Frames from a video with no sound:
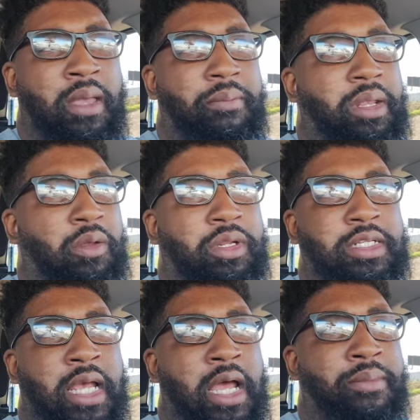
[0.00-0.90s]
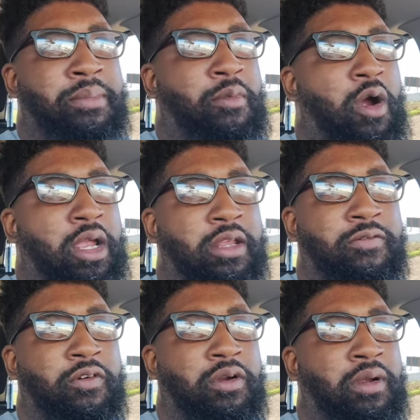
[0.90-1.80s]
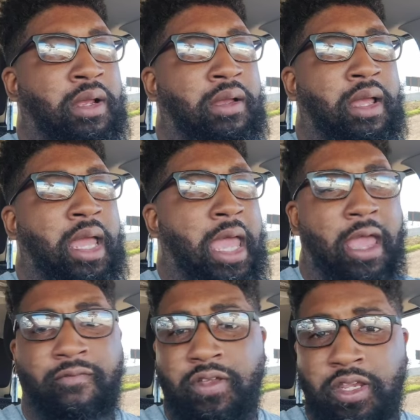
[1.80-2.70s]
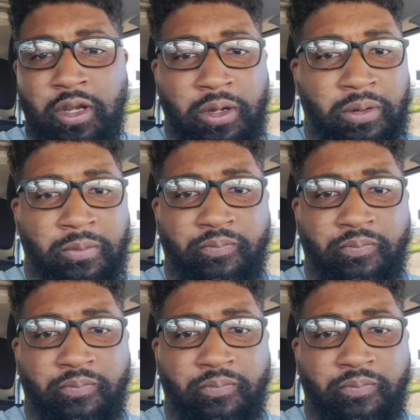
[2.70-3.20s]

been on the job market for half a year,